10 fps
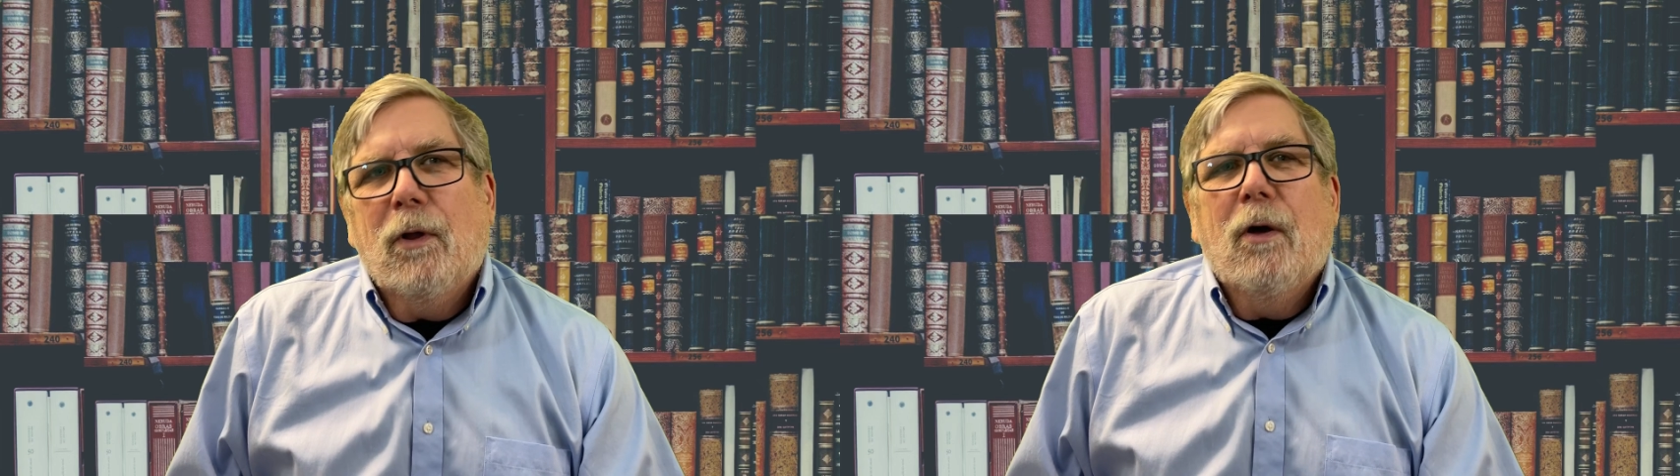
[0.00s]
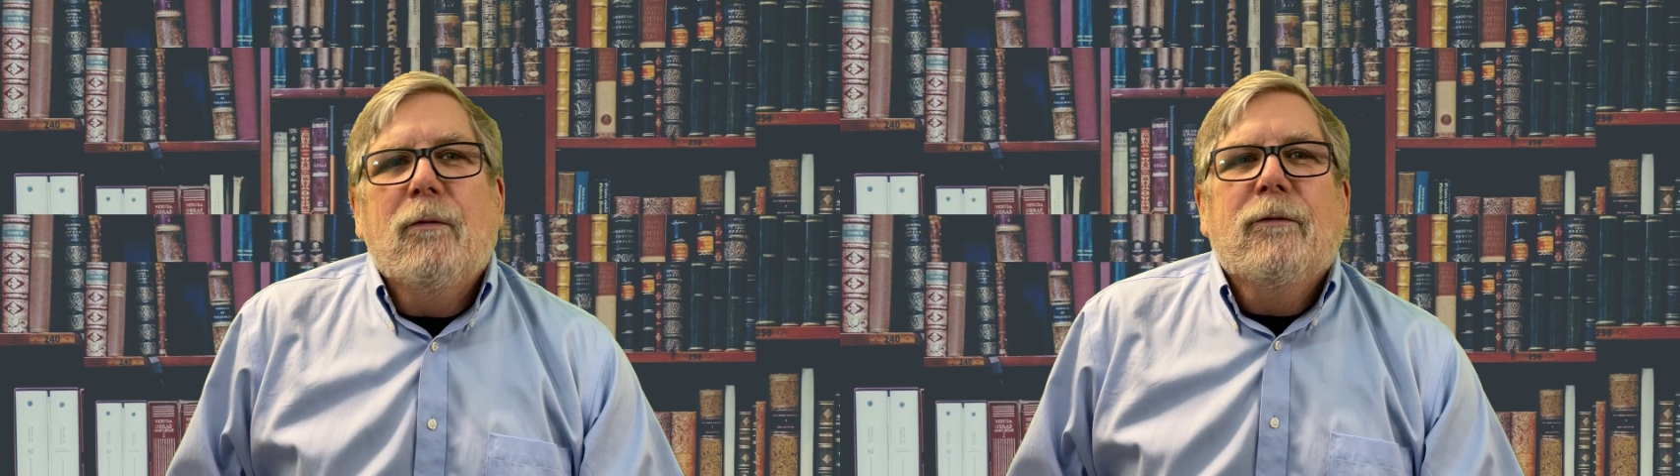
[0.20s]

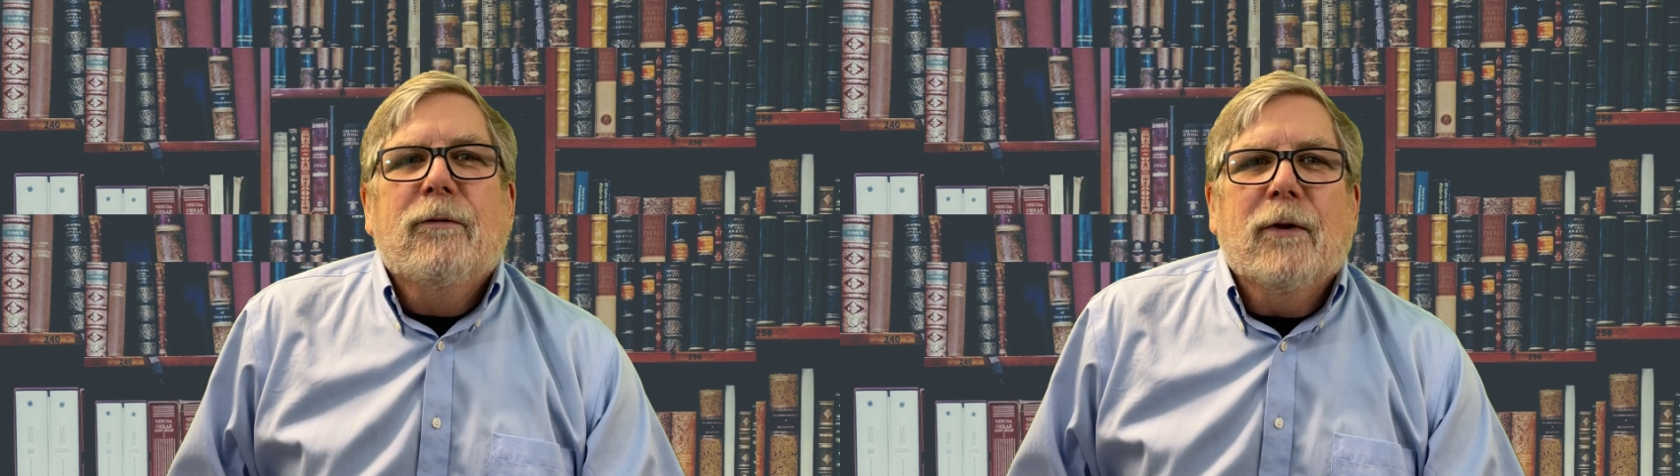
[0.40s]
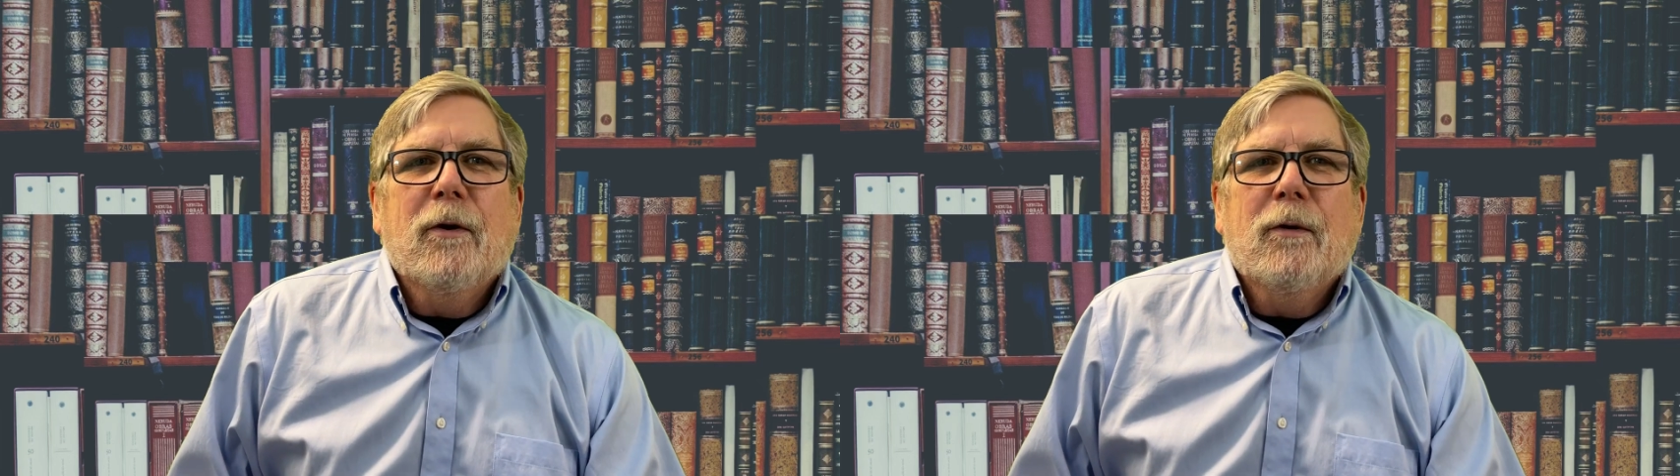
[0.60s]
loan.
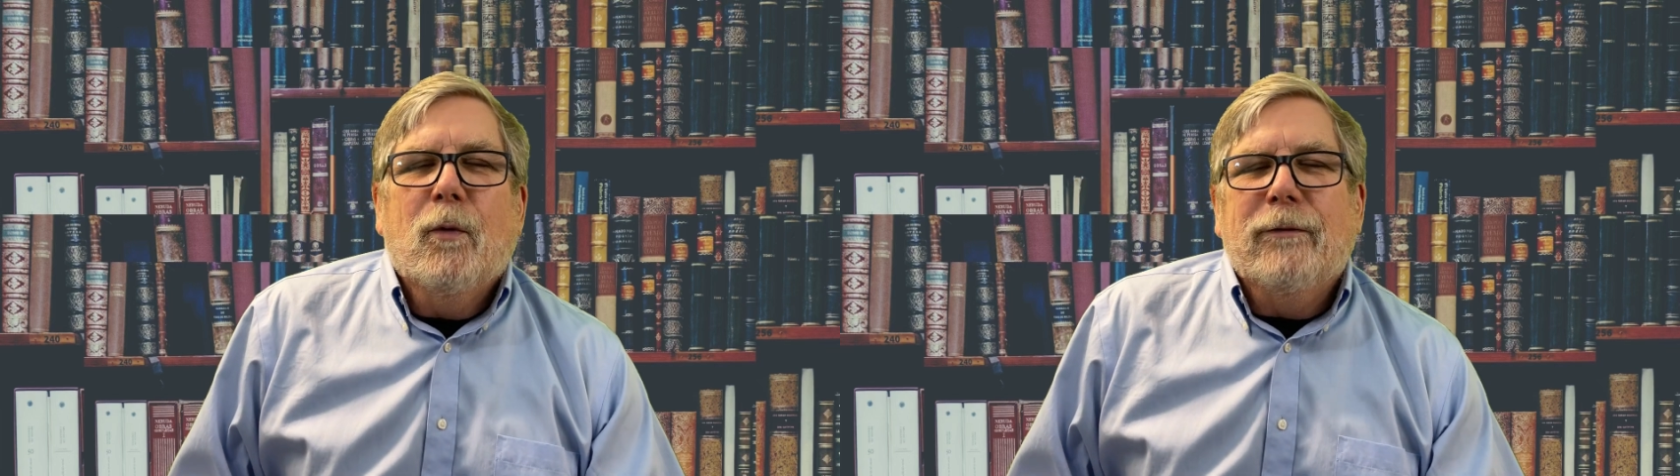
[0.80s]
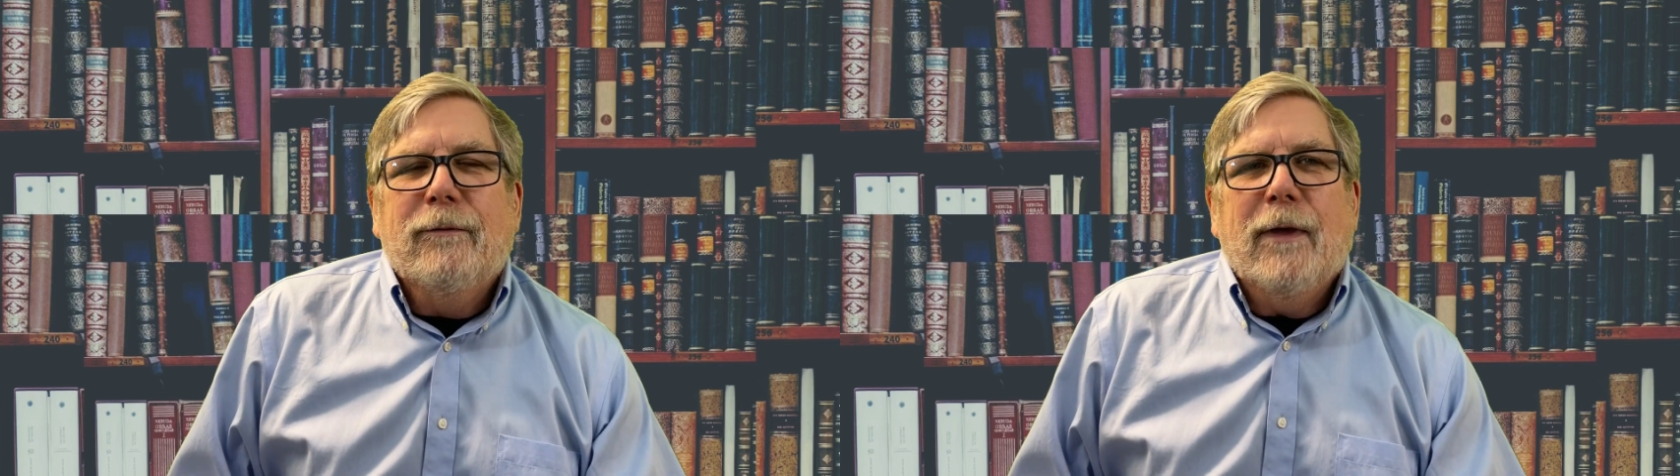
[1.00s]
So it
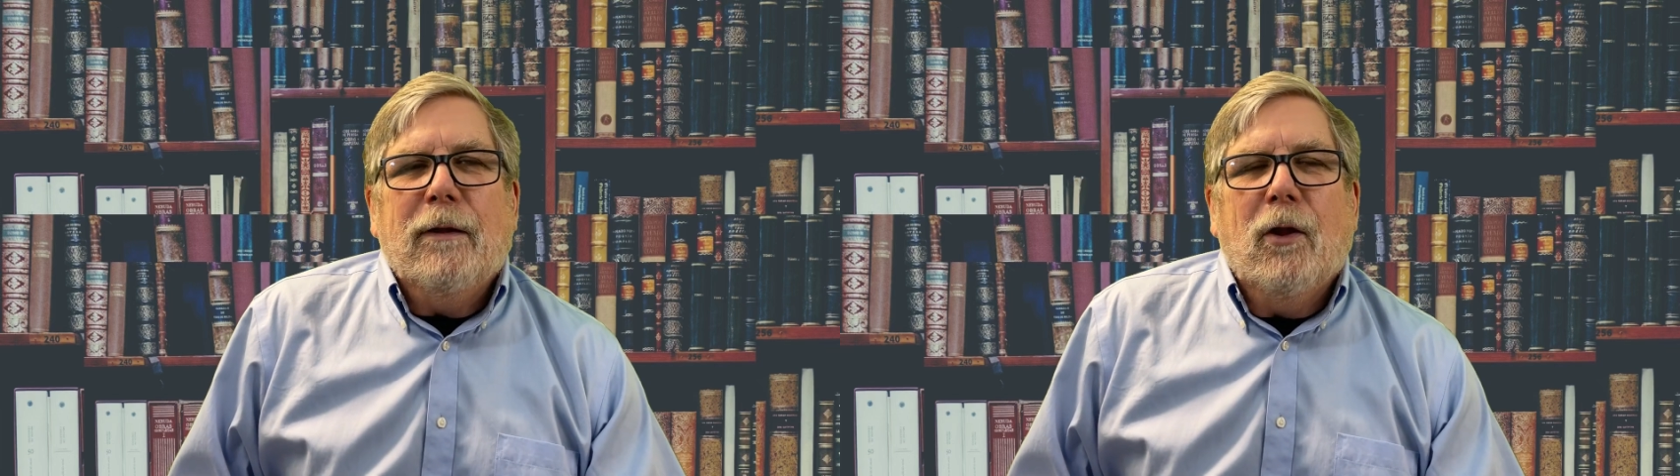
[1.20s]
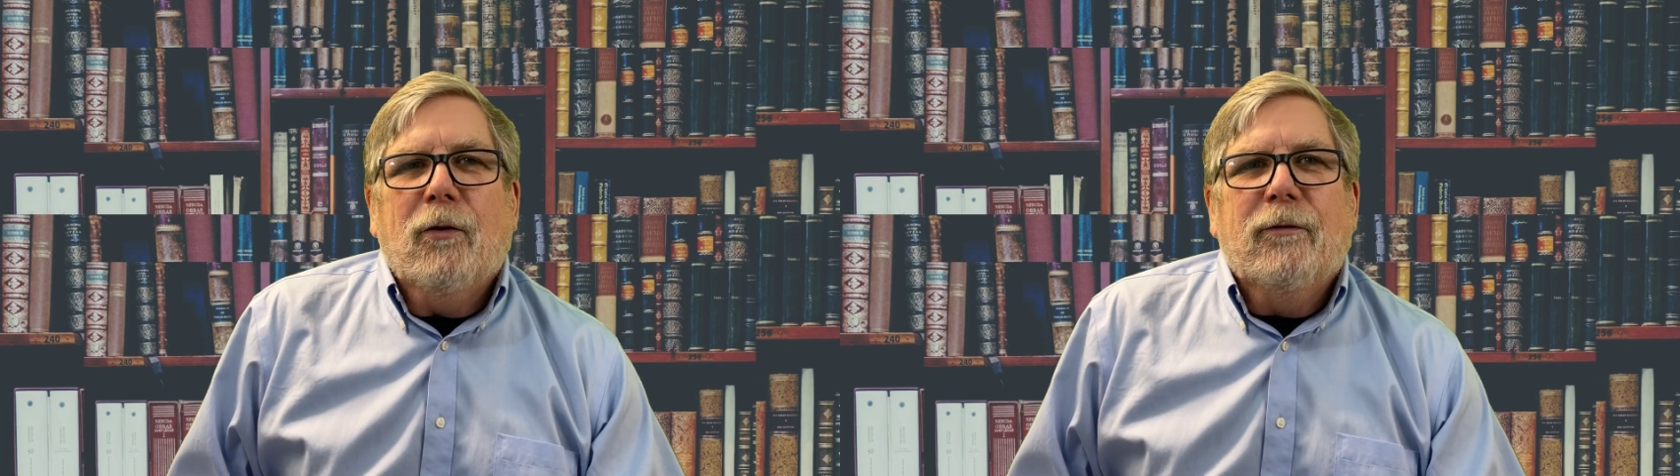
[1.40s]
wasn't
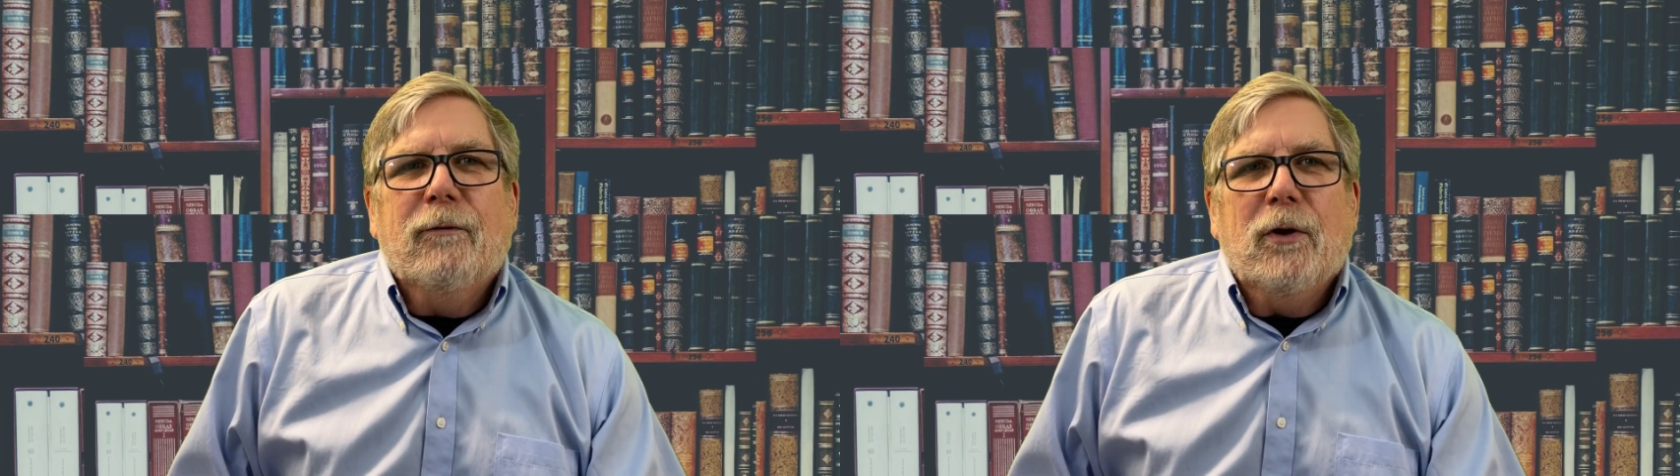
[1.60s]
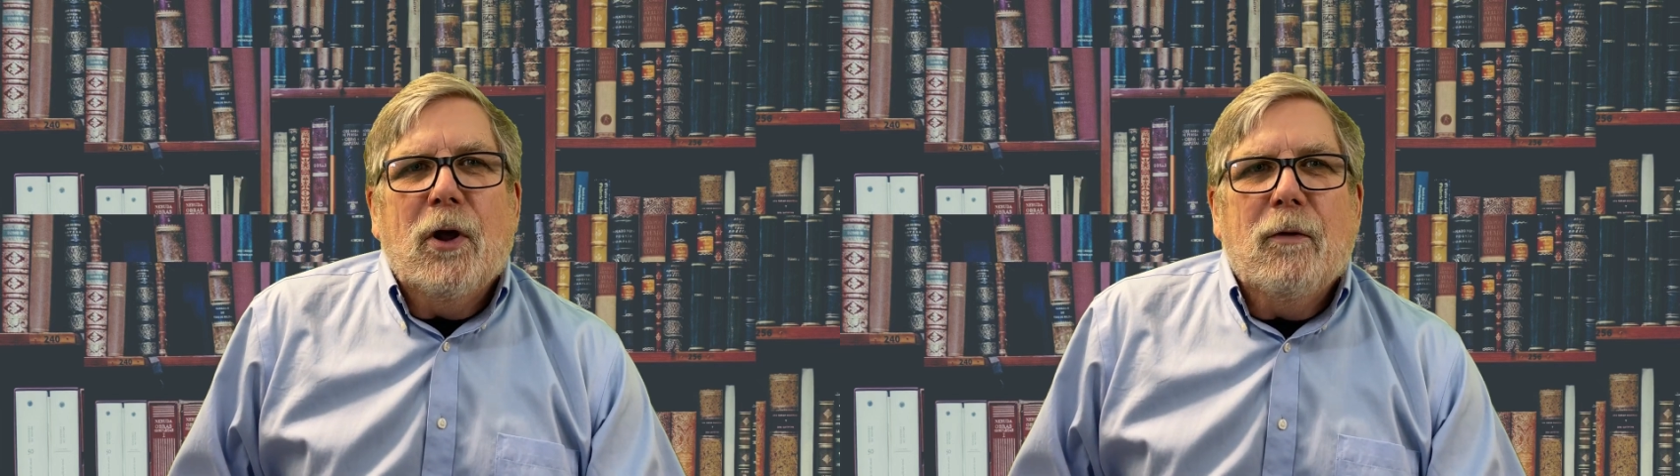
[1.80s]
that large of a
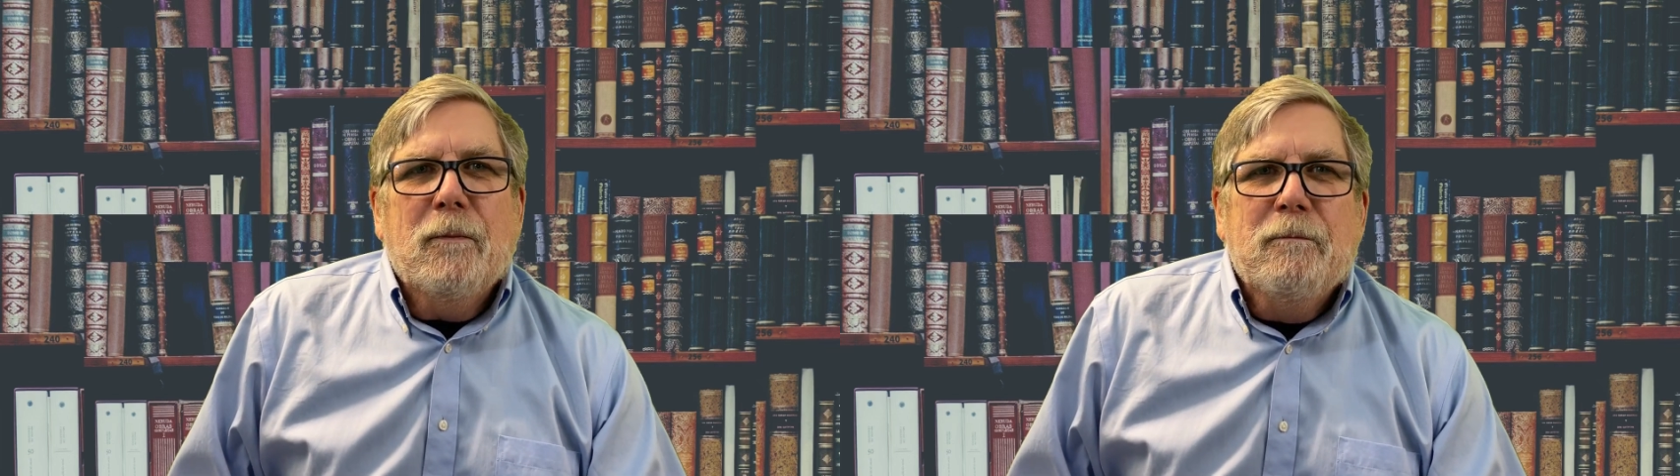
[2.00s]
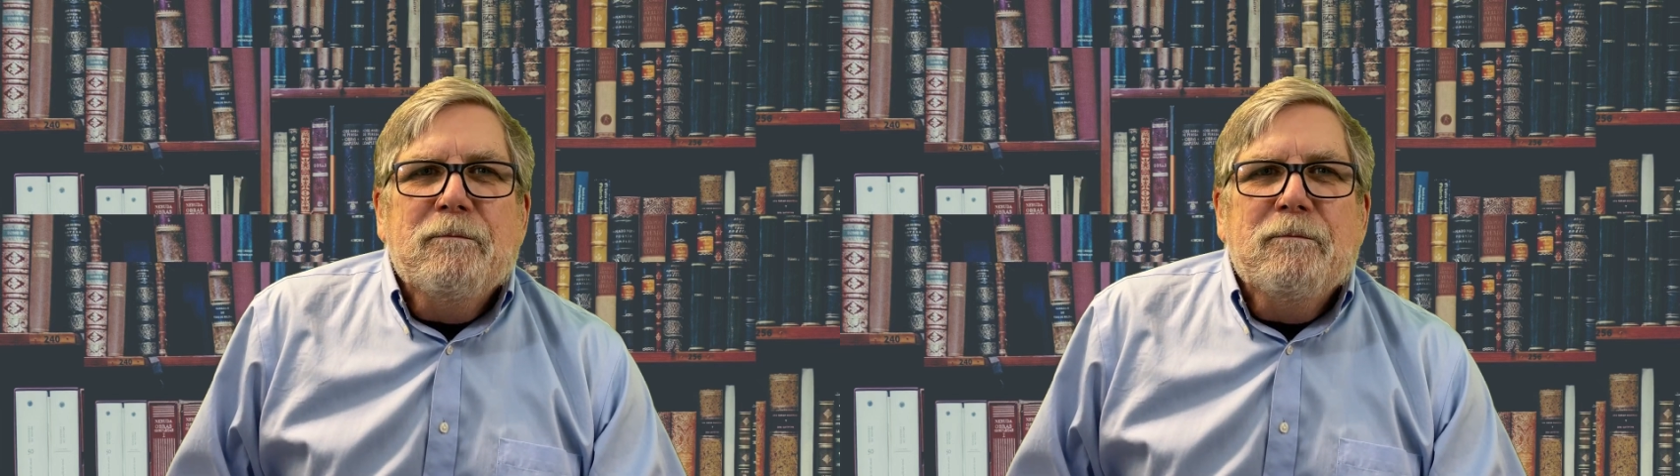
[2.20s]
loan.